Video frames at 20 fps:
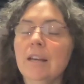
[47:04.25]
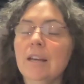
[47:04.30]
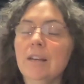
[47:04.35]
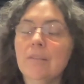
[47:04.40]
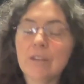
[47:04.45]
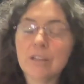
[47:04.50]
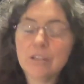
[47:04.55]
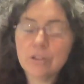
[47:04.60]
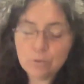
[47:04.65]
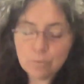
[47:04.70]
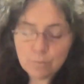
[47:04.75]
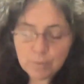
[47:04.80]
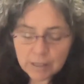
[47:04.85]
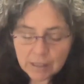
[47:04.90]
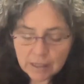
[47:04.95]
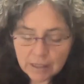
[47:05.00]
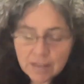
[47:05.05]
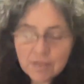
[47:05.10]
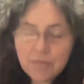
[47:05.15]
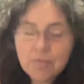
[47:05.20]
then you be
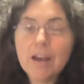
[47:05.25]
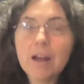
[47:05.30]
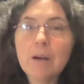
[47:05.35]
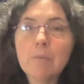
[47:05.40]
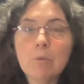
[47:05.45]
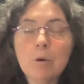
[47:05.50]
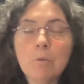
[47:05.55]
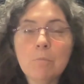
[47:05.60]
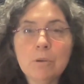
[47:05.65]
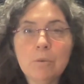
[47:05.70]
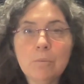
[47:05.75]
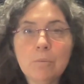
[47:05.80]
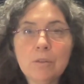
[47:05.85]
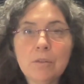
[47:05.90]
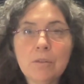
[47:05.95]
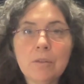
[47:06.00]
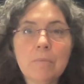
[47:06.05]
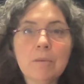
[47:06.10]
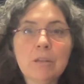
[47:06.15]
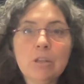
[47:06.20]
in that moment with
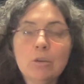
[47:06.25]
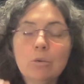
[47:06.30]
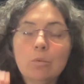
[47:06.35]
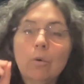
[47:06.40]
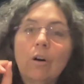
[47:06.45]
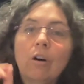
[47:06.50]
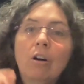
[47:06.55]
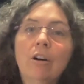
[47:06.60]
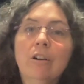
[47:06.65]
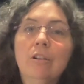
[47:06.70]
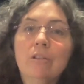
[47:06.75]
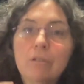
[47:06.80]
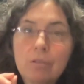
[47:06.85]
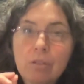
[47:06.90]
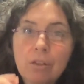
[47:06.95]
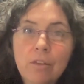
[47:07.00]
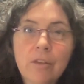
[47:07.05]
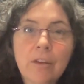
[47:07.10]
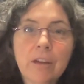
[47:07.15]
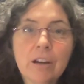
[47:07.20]
them and you honor
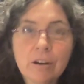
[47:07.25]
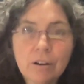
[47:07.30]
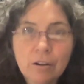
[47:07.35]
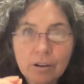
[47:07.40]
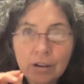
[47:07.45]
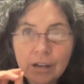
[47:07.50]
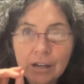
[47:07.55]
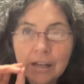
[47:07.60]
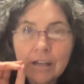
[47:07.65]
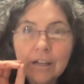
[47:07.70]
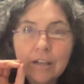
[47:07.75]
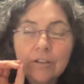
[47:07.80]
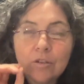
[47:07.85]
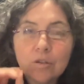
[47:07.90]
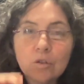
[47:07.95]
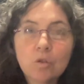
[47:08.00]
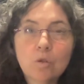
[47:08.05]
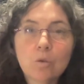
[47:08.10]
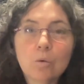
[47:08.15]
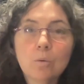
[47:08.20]
their
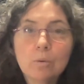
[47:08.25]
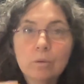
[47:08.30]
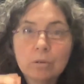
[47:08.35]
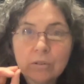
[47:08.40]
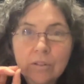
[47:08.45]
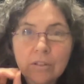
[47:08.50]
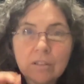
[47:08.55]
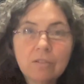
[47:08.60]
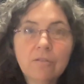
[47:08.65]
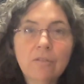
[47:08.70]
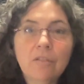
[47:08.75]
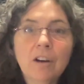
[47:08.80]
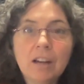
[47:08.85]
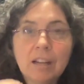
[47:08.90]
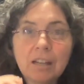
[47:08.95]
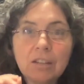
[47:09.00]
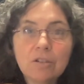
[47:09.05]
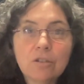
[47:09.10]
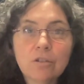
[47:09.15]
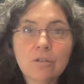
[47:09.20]
soul's
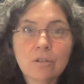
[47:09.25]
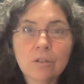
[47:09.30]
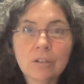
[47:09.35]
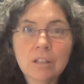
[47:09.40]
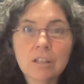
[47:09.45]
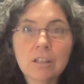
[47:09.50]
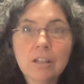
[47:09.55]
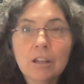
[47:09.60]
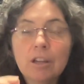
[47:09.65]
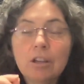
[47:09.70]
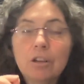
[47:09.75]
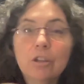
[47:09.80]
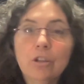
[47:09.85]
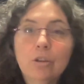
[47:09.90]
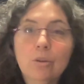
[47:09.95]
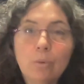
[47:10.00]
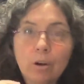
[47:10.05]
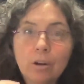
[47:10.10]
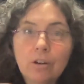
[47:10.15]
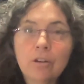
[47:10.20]
divine journey.
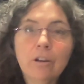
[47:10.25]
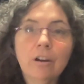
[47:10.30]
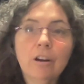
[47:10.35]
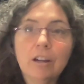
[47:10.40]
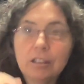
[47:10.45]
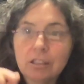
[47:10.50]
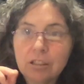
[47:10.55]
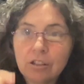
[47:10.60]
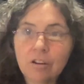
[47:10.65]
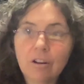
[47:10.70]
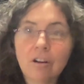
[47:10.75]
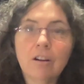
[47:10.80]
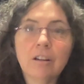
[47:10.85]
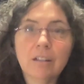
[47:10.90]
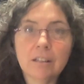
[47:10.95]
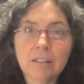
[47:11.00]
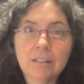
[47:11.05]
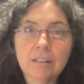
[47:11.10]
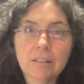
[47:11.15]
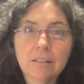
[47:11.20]
You are not
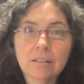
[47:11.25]
God,